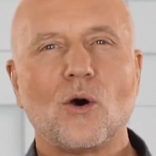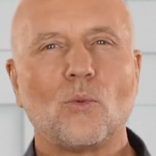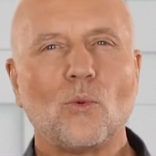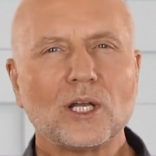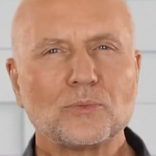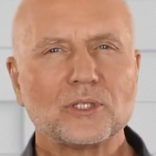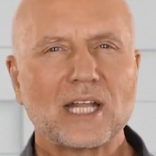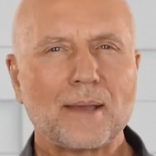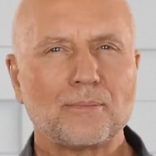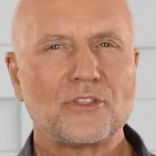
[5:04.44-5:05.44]
What would
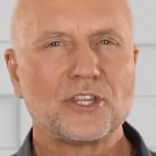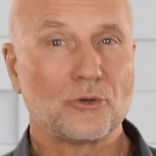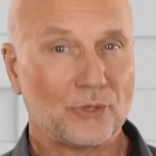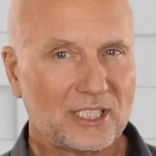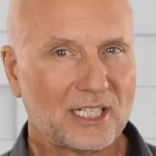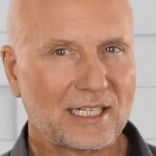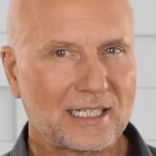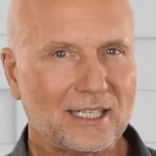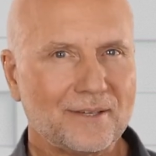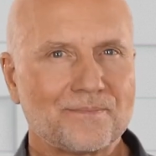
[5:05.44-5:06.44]
happen
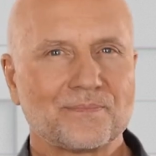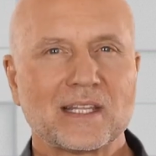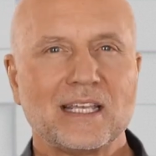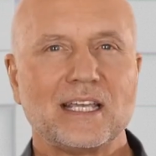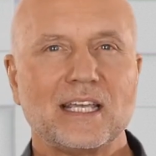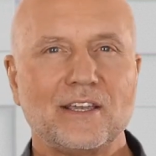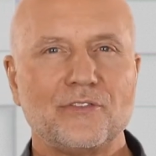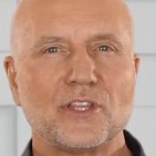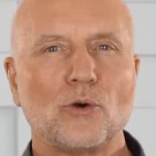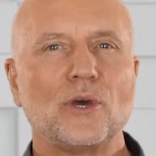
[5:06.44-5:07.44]
theoretically
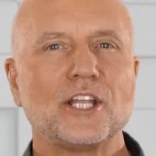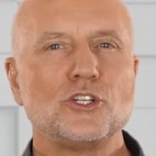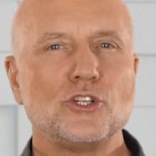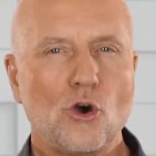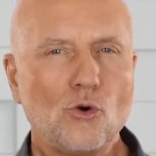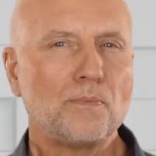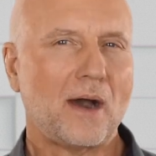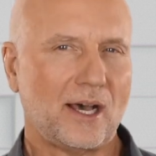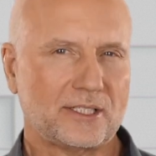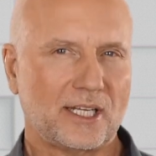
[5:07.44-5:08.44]
if there were no
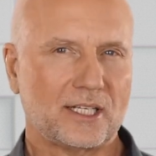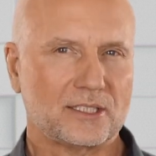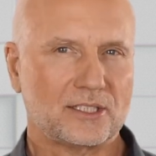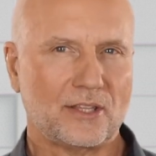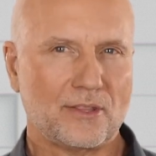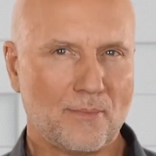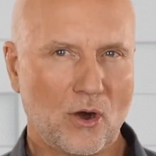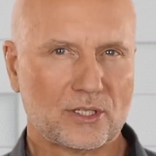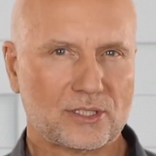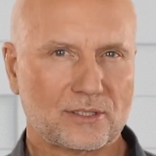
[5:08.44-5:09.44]
particles in the
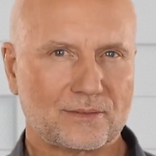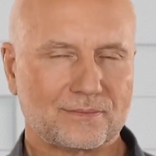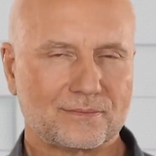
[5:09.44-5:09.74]
box?